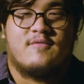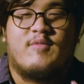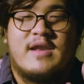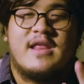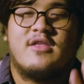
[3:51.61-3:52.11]

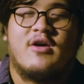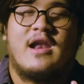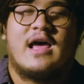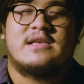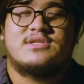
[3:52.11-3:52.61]
within your
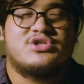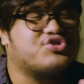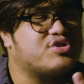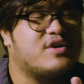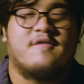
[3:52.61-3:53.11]
last
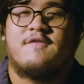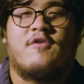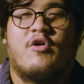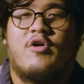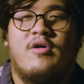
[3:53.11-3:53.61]
3 or
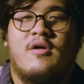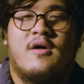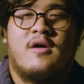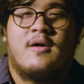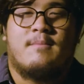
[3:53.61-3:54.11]
4
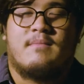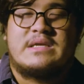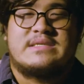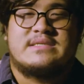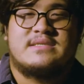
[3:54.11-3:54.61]

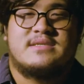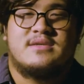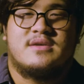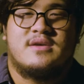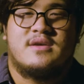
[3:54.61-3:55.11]
months,
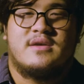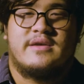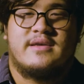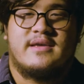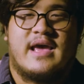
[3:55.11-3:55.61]

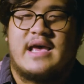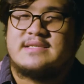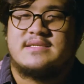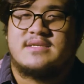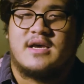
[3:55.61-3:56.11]

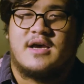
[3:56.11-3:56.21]
as